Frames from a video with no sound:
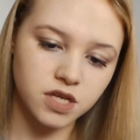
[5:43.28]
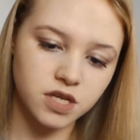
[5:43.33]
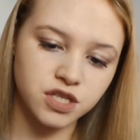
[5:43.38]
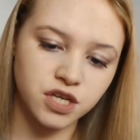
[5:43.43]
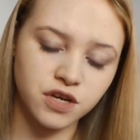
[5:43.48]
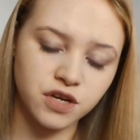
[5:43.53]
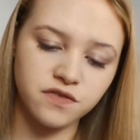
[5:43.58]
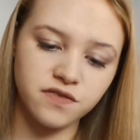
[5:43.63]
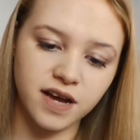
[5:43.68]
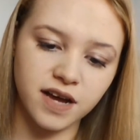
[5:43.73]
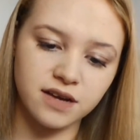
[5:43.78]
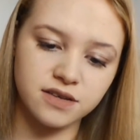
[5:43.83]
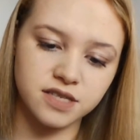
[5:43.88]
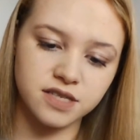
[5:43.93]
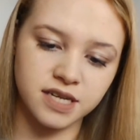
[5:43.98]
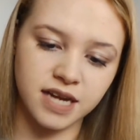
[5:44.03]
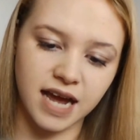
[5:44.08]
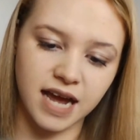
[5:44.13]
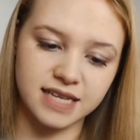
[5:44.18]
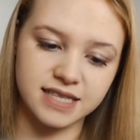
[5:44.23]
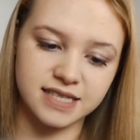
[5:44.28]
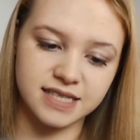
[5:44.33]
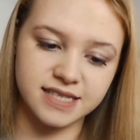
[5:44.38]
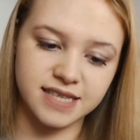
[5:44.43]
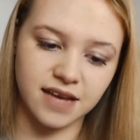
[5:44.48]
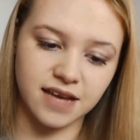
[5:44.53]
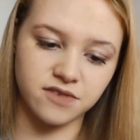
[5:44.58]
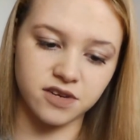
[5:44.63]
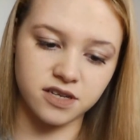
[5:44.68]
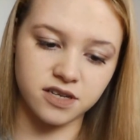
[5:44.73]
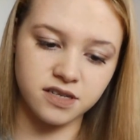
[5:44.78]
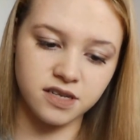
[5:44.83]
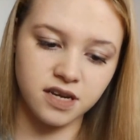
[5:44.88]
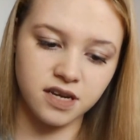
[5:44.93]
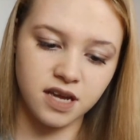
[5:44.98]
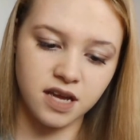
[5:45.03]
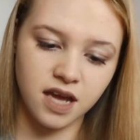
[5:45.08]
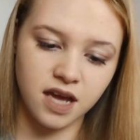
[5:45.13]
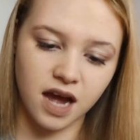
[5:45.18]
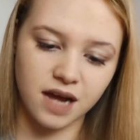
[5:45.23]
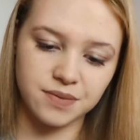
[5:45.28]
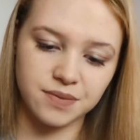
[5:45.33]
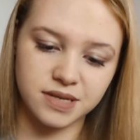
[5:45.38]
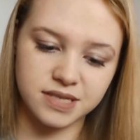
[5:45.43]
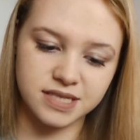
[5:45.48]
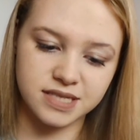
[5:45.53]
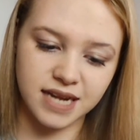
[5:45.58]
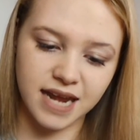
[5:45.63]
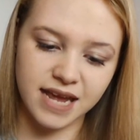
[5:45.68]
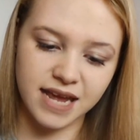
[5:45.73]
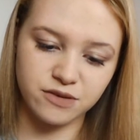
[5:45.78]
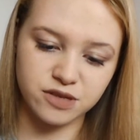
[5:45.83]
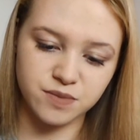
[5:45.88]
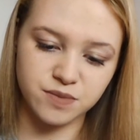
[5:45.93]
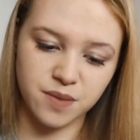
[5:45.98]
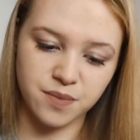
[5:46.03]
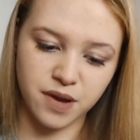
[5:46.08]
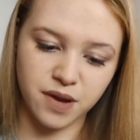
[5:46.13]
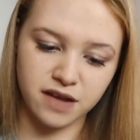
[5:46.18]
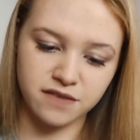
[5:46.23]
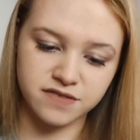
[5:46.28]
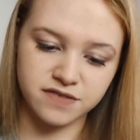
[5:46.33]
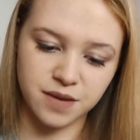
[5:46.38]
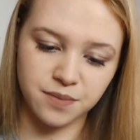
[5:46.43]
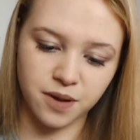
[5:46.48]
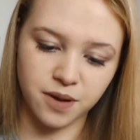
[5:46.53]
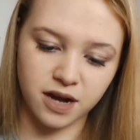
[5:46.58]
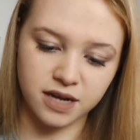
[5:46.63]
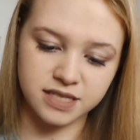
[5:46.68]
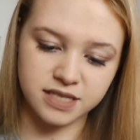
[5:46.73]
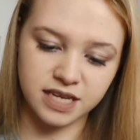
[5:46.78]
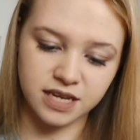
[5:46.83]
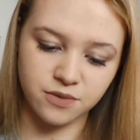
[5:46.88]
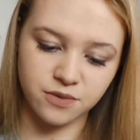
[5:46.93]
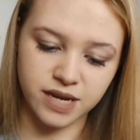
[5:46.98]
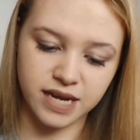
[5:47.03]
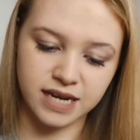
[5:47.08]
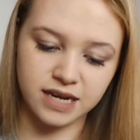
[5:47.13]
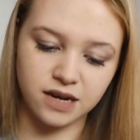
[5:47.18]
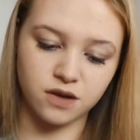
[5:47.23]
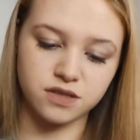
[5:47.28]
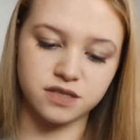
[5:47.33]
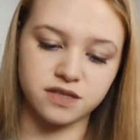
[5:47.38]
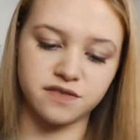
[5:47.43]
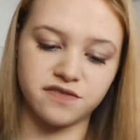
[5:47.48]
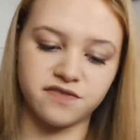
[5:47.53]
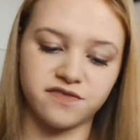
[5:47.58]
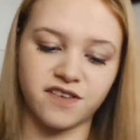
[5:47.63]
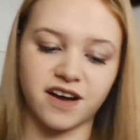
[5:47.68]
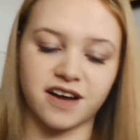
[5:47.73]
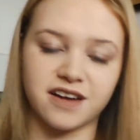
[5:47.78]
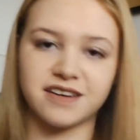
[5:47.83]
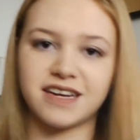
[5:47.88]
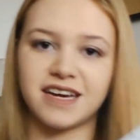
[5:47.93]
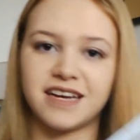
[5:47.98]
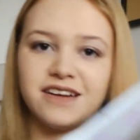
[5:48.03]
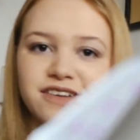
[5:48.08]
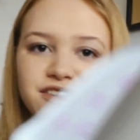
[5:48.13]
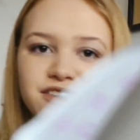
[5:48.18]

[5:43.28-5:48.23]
2007. I put, today it was my birthday party, we had lots of fun, and